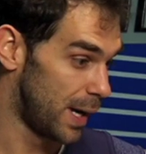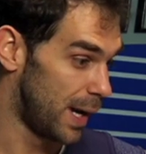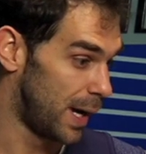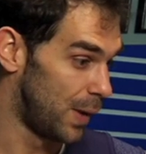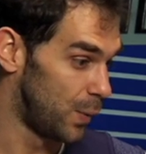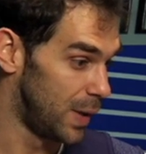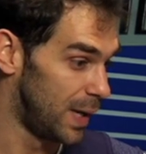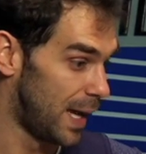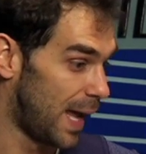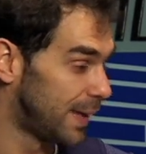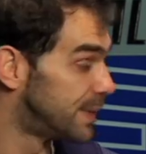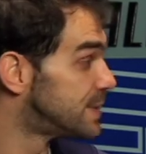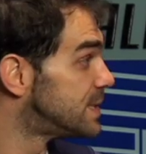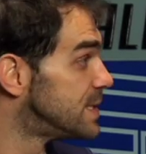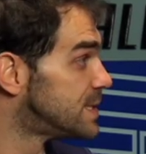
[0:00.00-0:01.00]
I really like
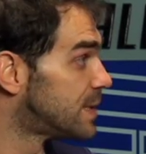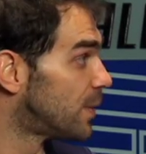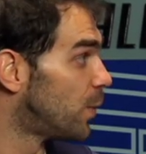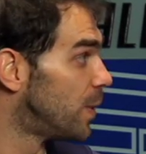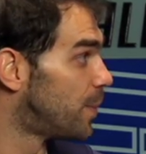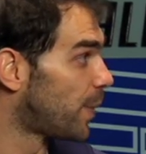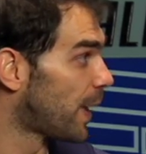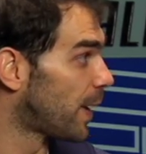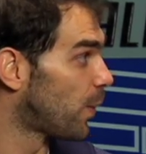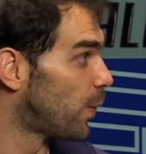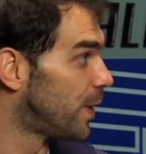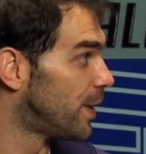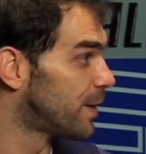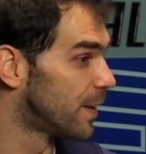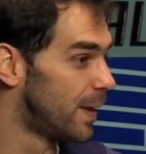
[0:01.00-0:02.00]
the system we're playing
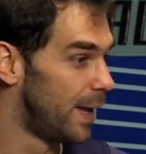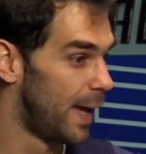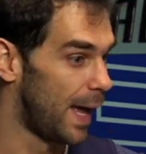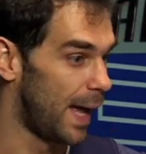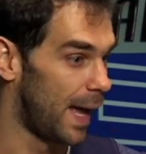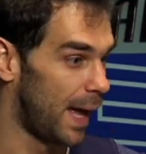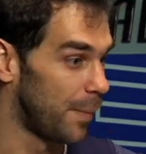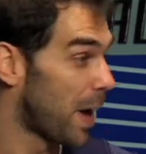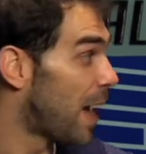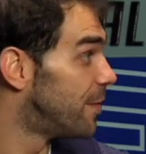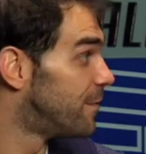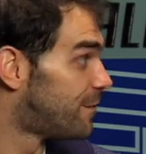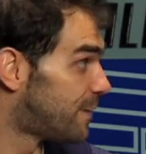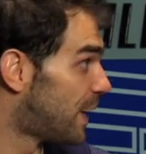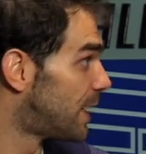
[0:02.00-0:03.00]
with. I'm having
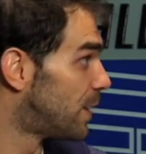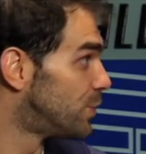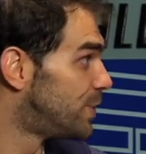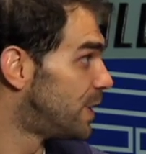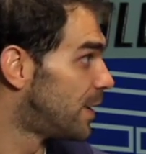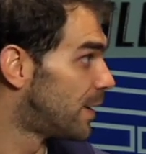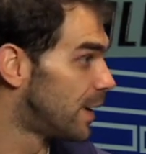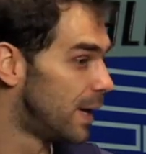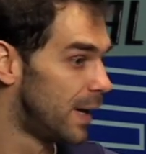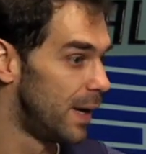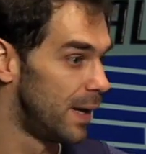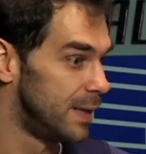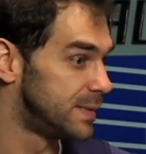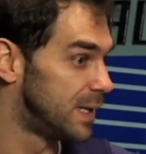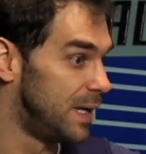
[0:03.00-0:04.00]
fun out there.
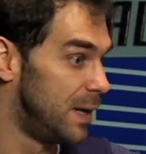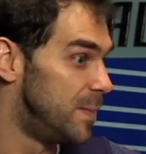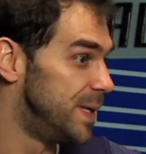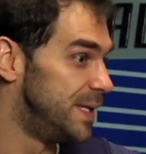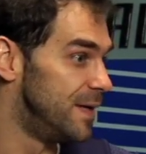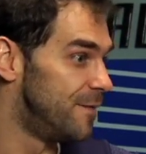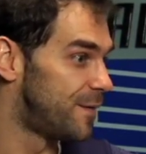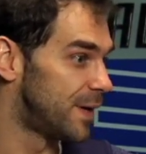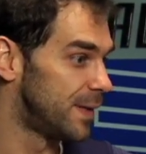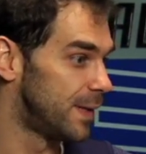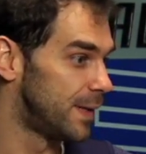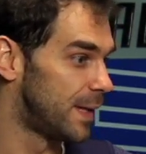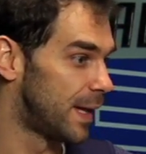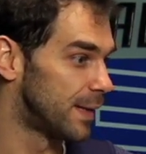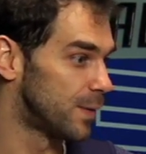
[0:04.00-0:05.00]
It's a little bit different
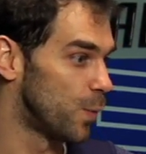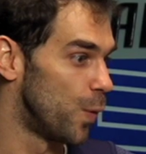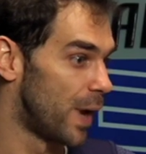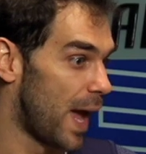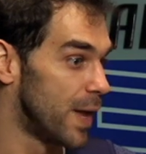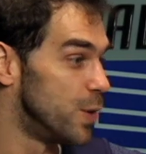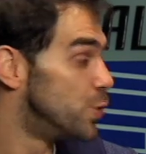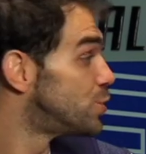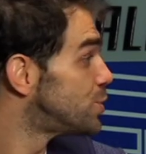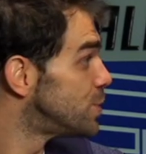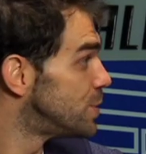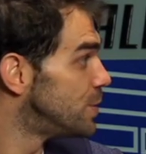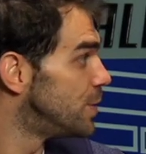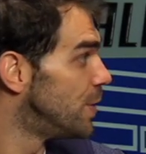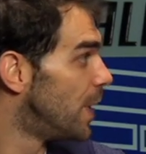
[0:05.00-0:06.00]
than what I used to
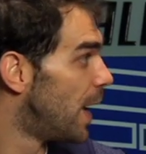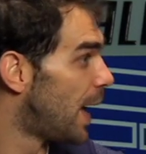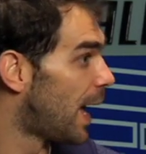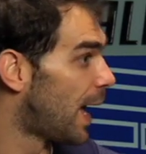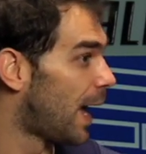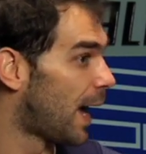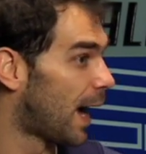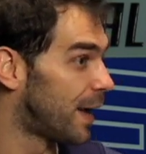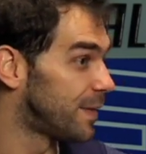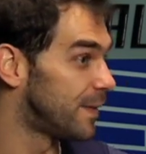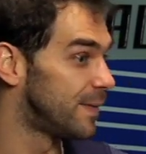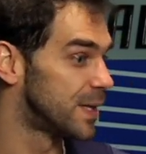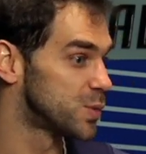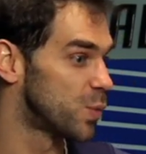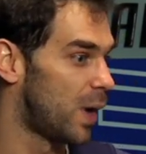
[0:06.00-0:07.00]
do, and I think
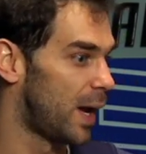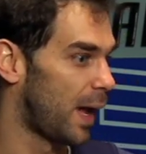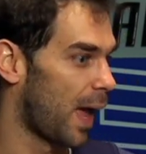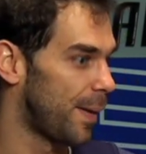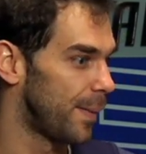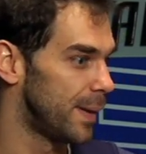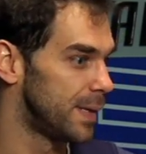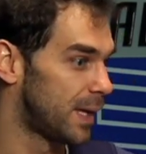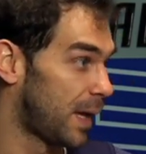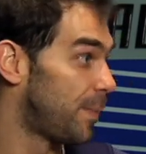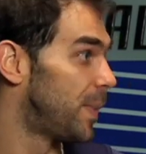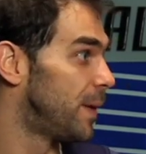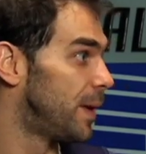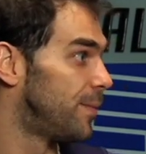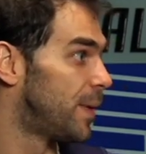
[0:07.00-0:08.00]
that's why it keeps
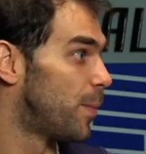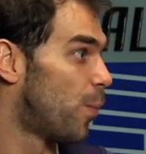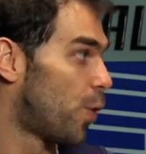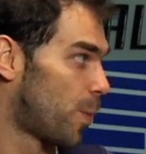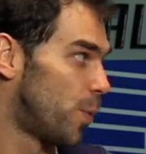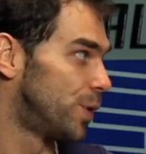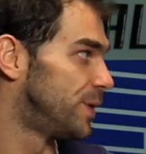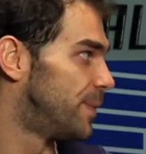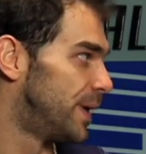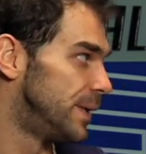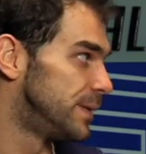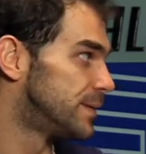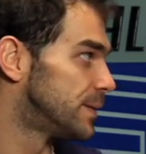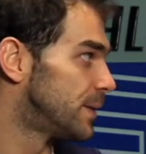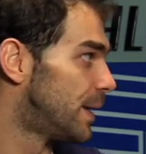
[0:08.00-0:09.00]
me even more motivated.
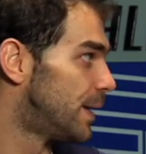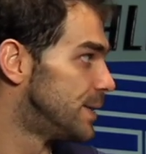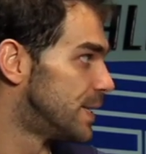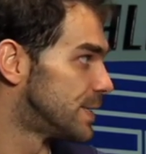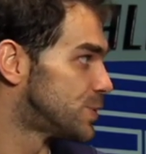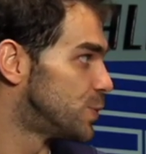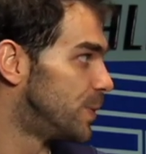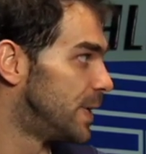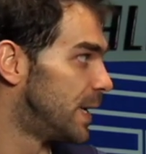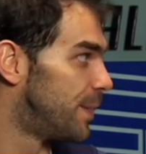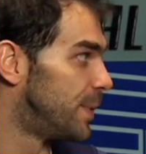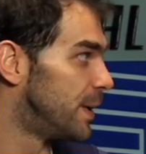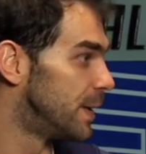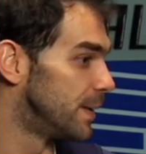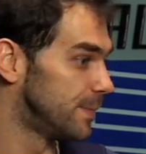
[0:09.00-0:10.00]
Just to be
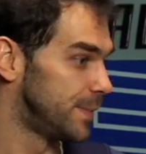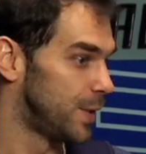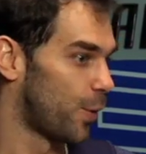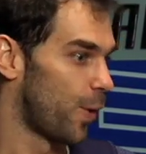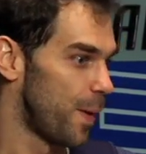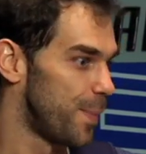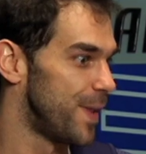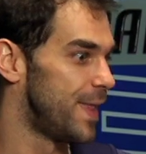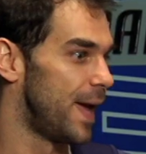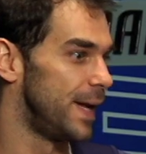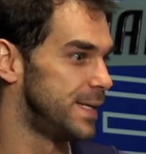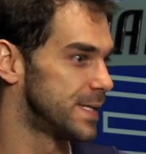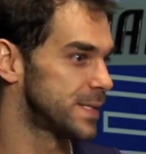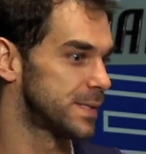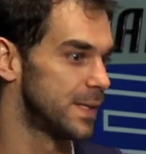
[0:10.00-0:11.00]
every day,
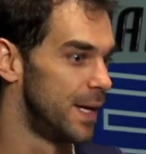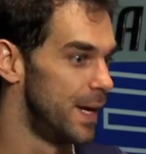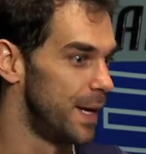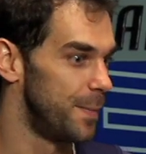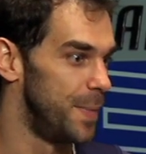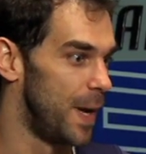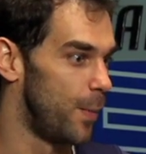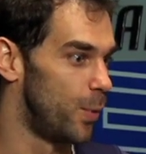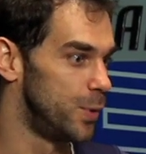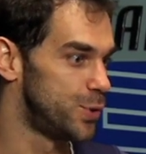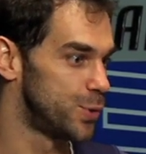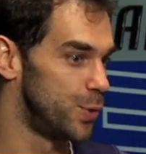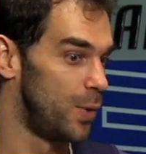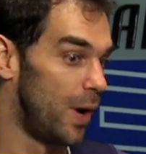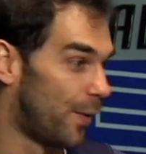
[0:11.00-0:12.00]
just be able
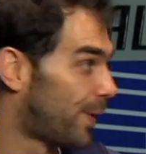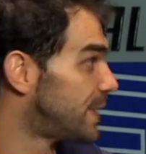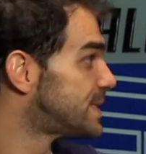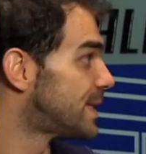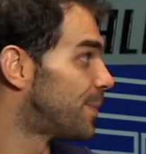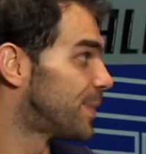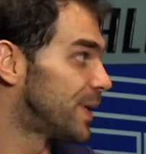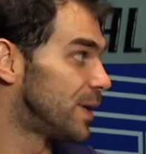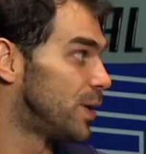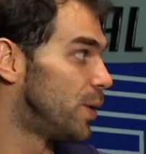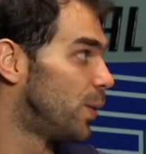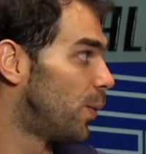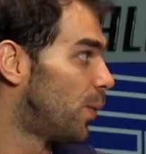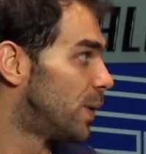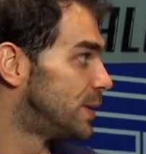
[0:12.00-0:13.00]
to learn something
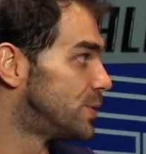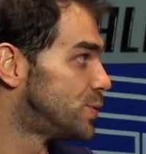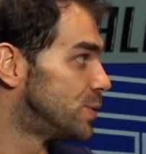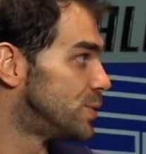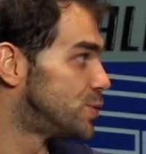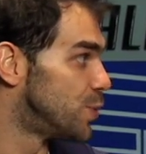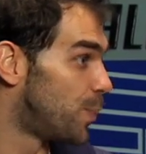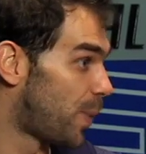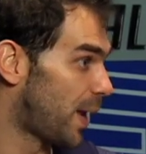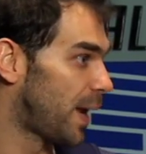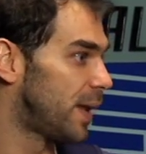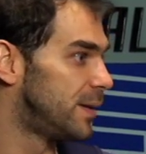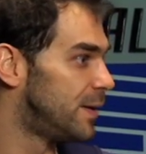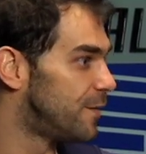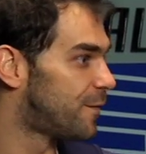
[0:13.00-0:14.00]
new and to play
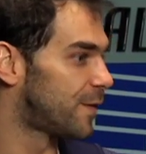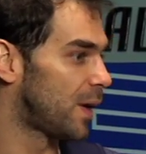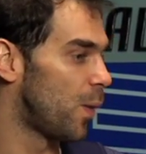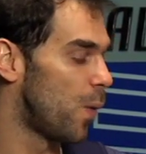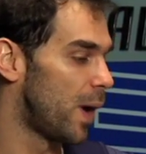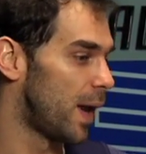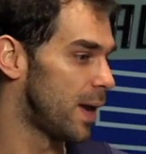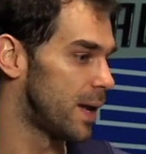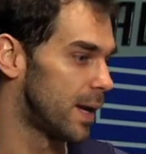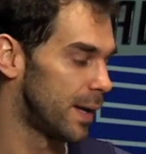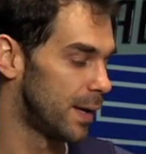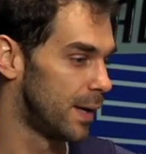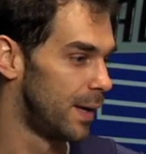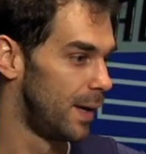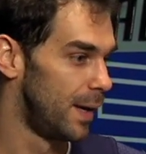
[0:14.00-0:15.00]
a different way. And